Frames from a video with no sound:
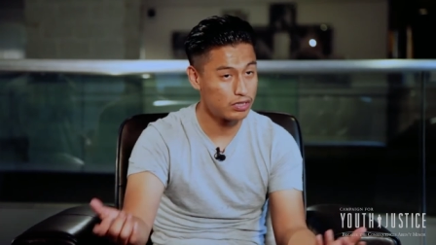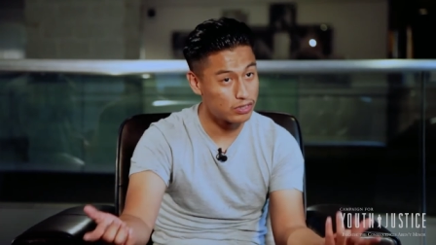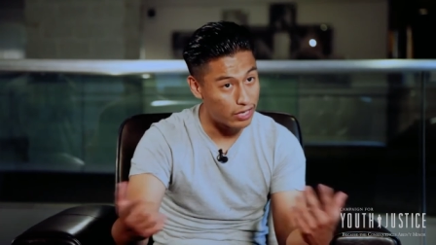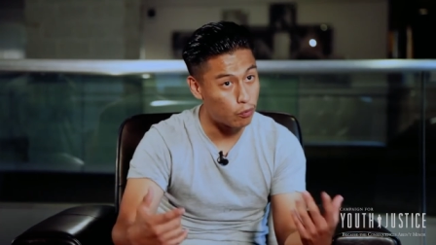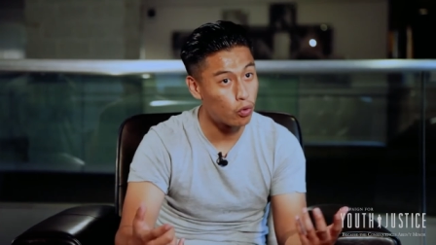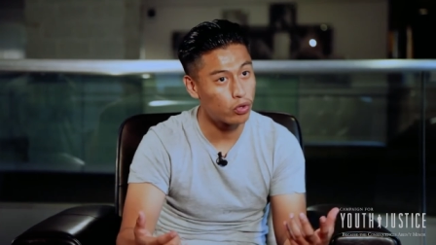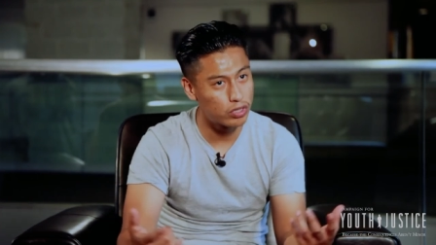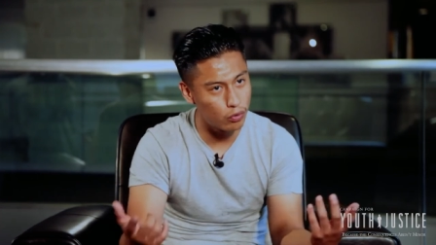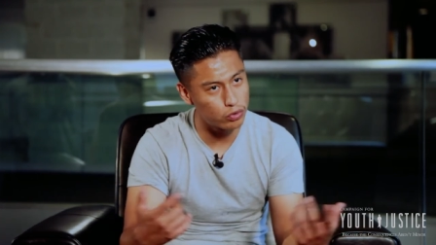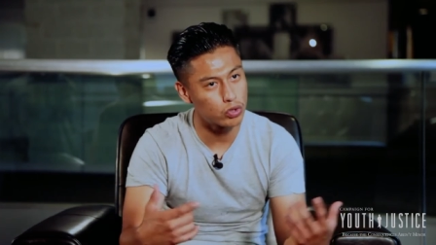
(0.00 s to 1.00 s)
that
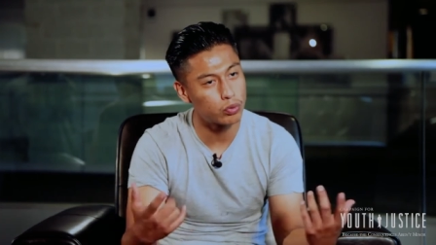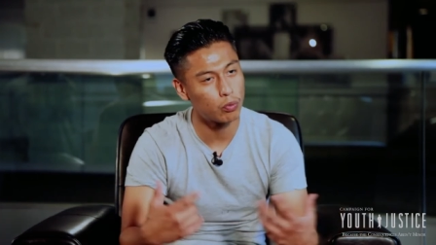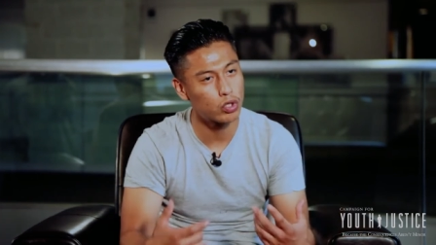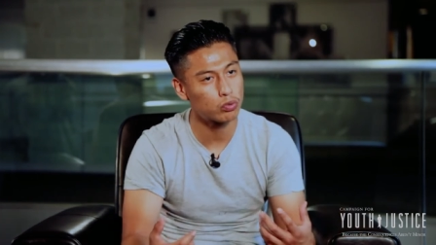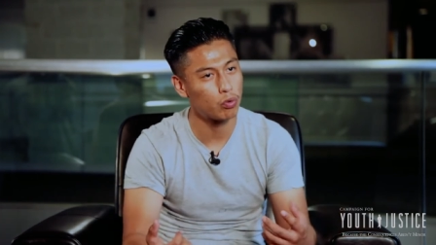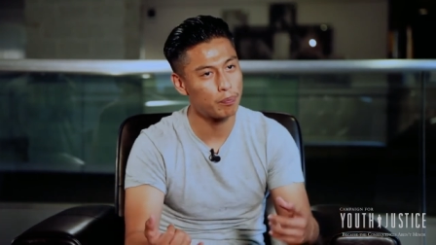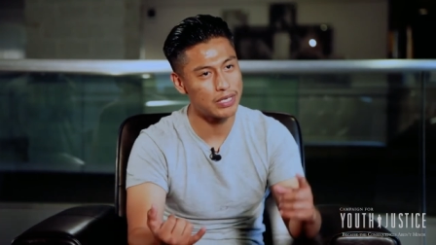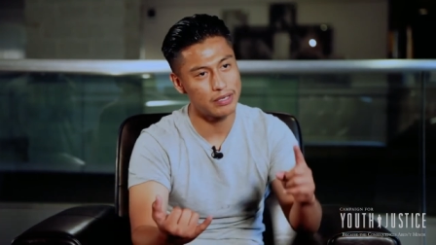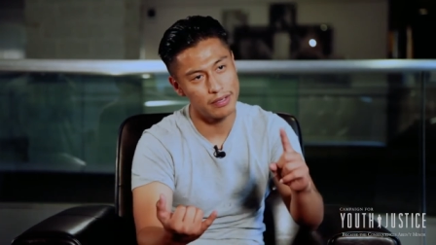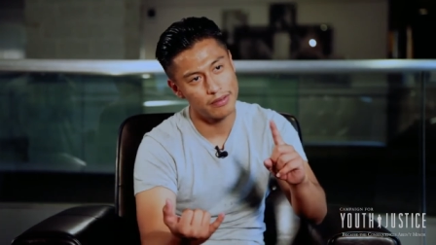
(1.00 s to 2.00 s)
the, those rewards will
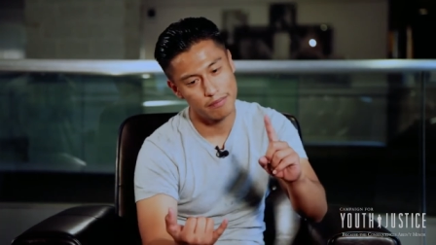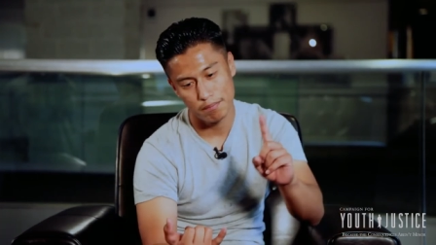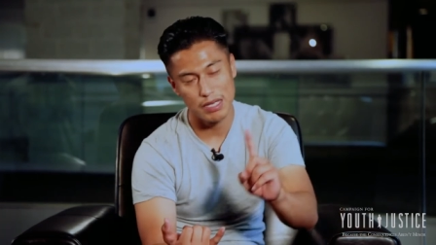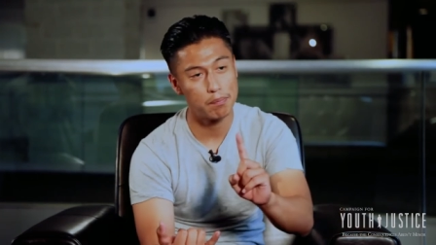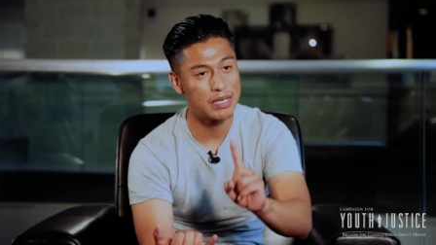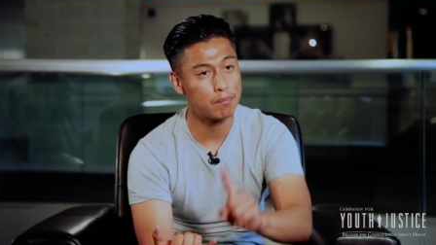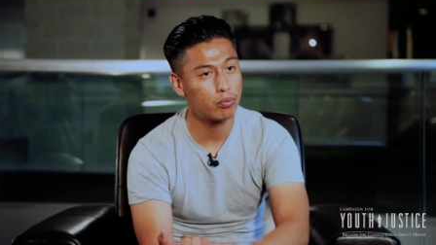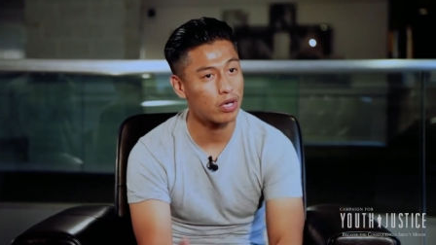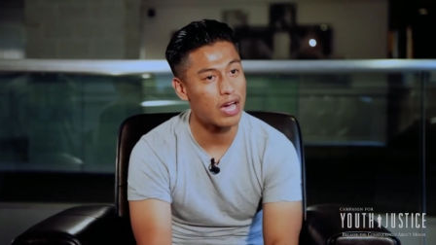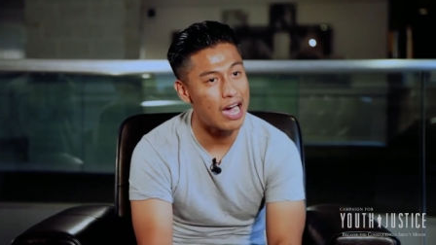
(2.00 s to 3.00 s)
be me being
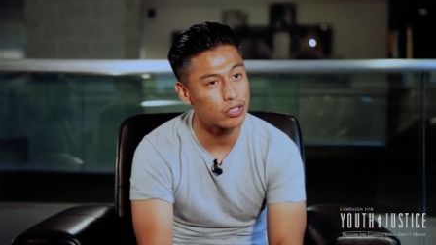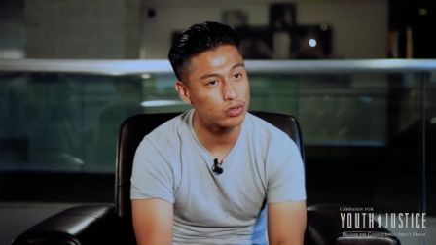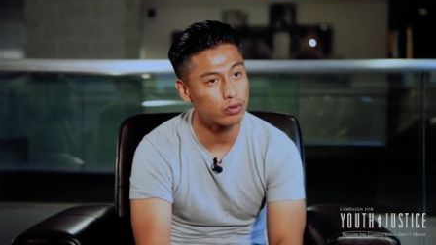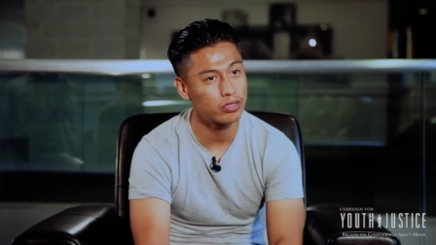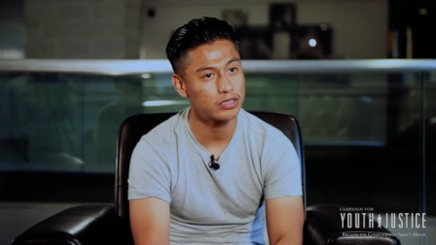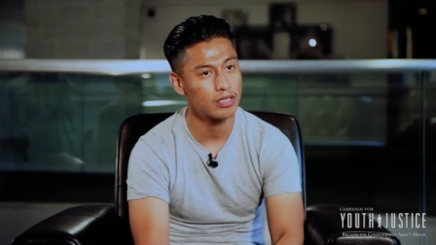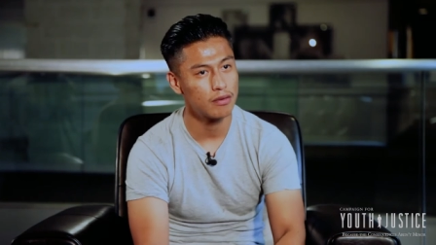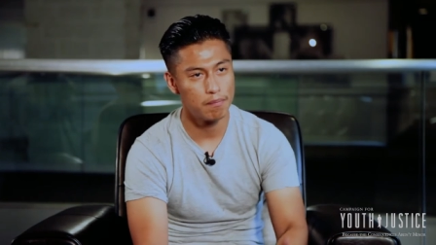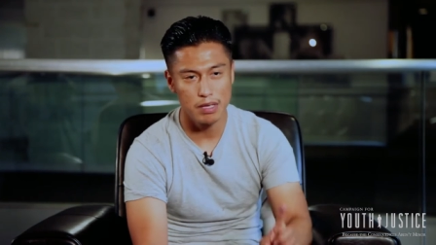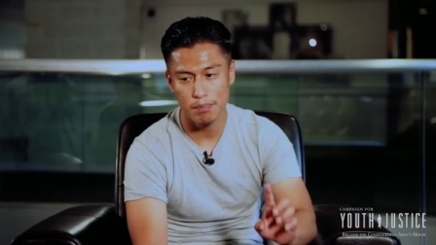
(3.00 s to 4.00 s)
put on house arrest,
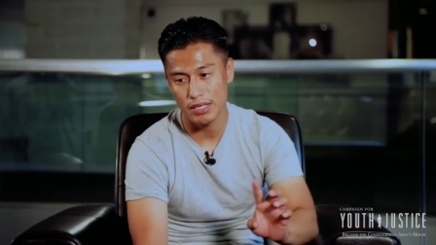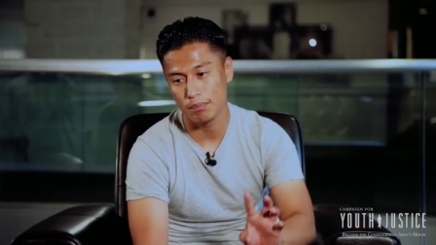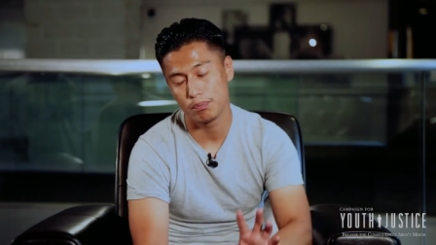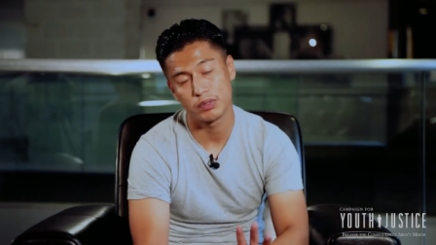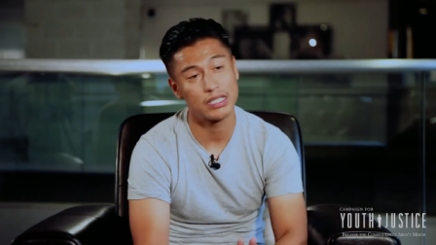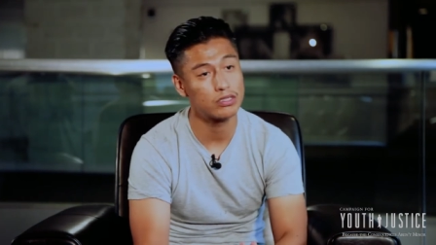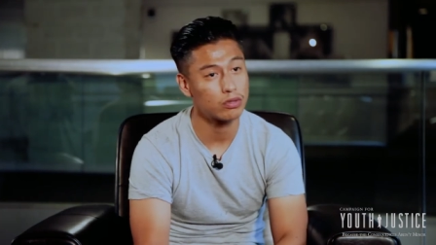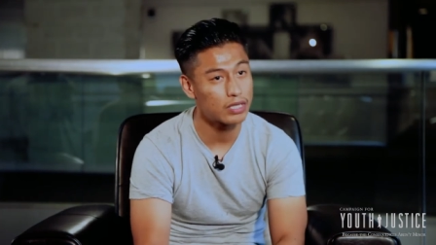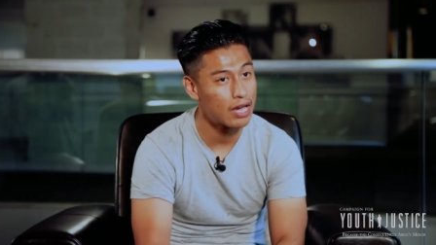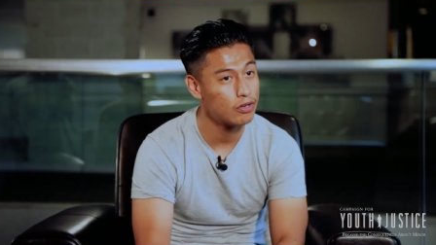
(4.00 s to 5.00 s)
me being sent to
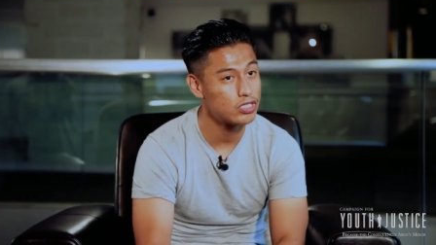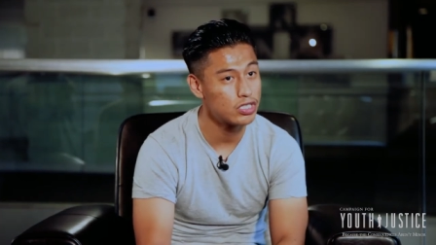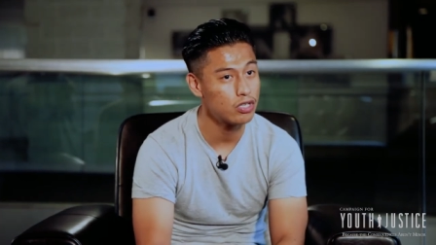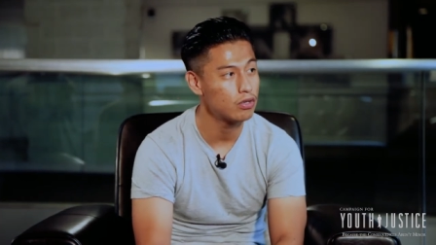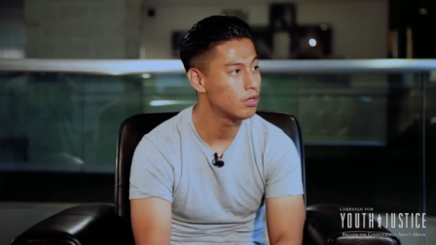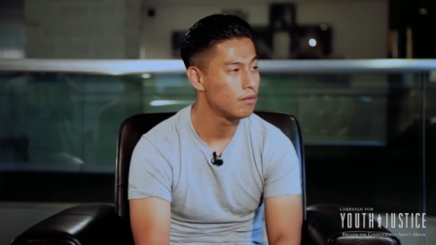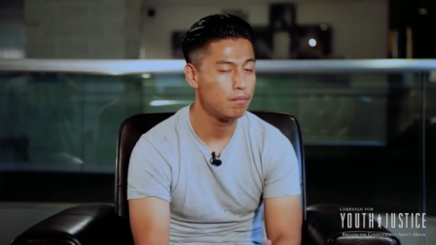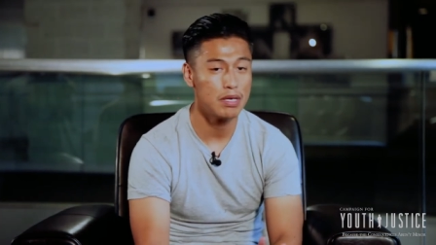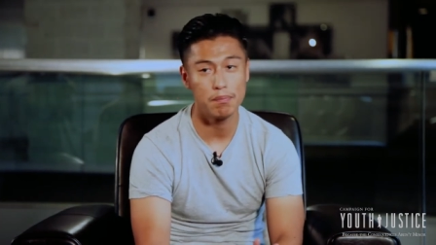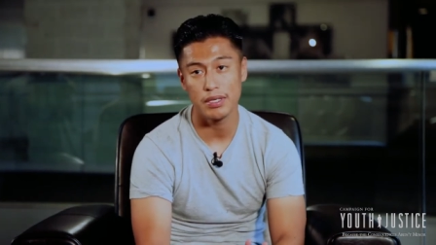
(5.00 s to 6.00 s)
county jail,
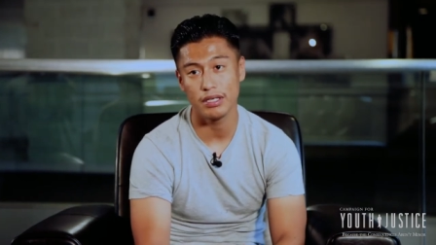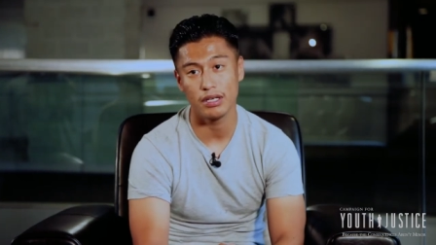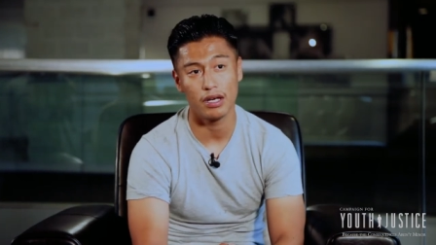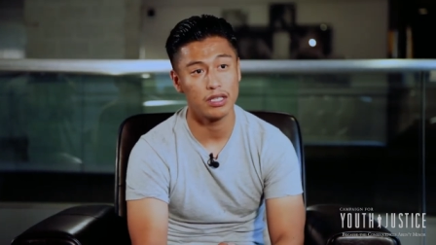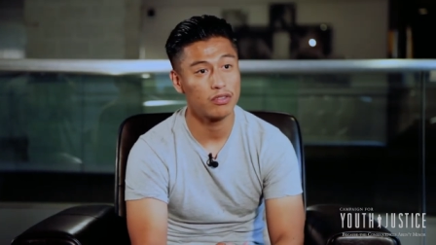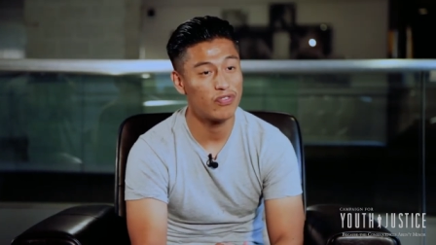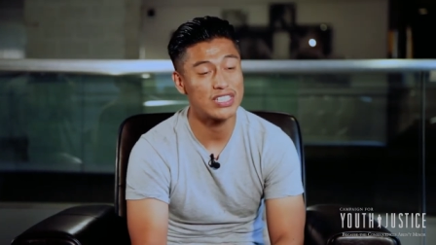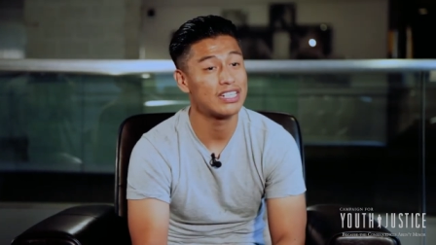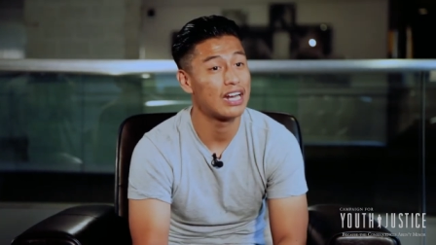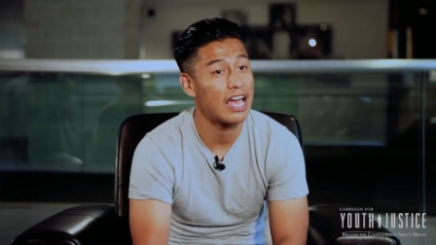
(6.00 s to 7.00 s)
me being uh,
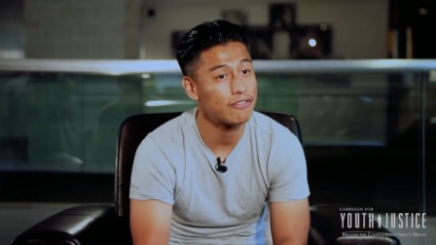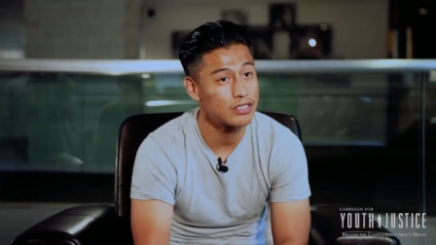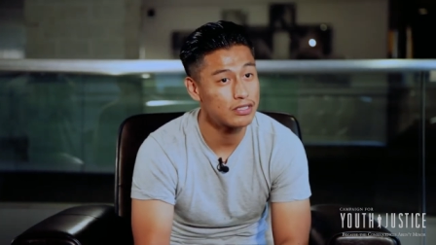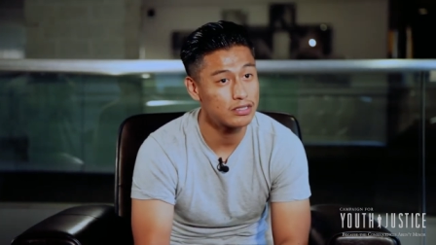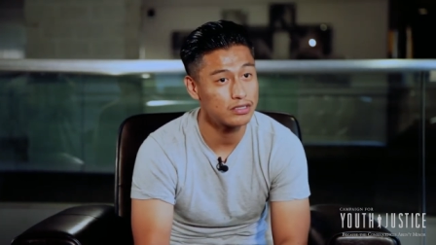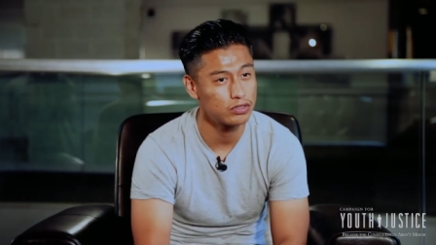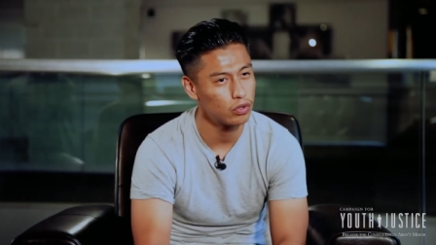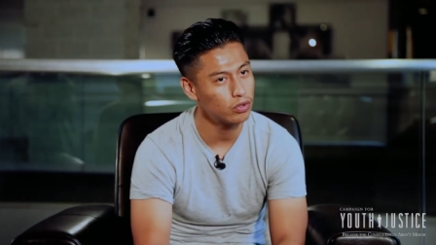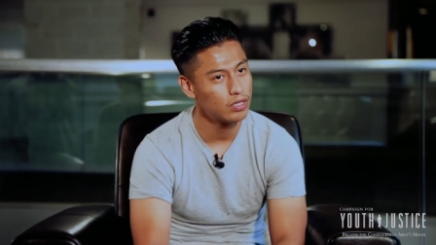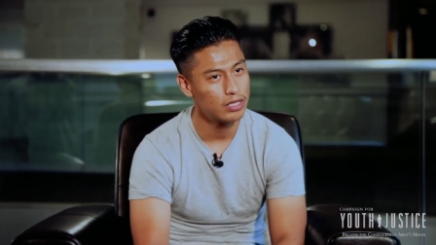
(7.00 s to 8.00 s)
facing a life sentence, you
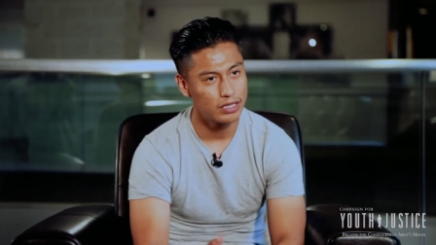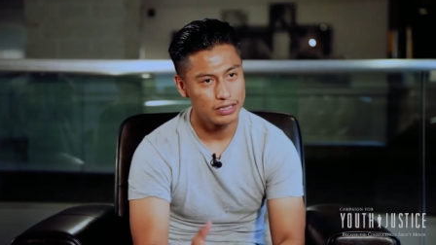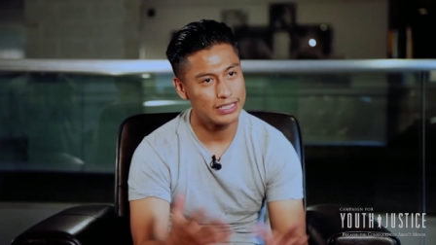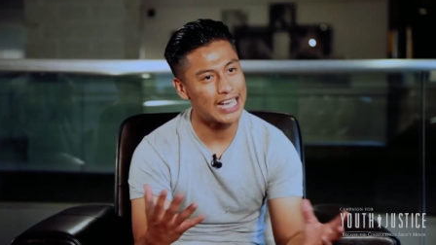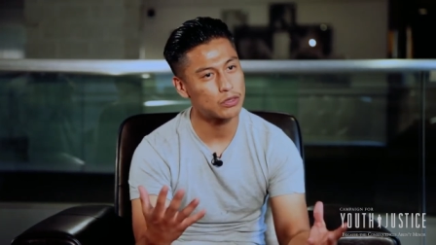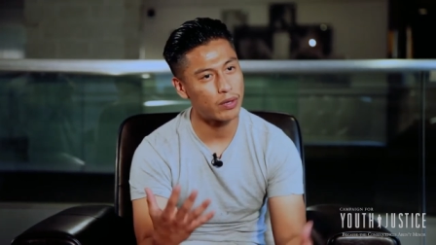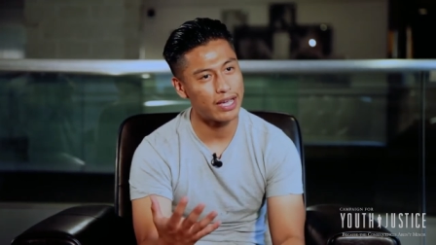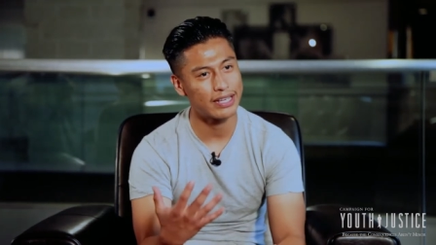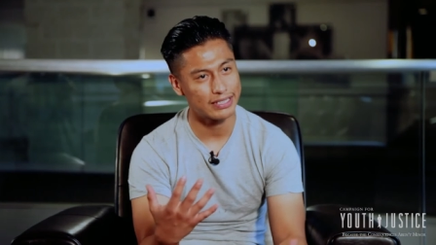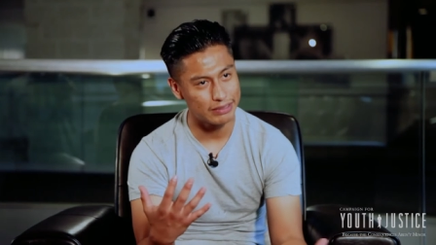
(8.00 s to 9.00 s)
know, that's what
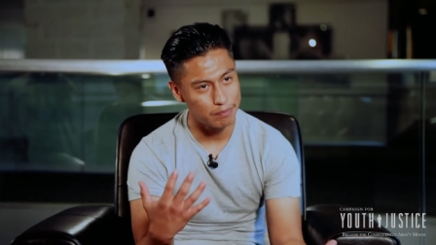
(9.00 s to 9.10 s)
I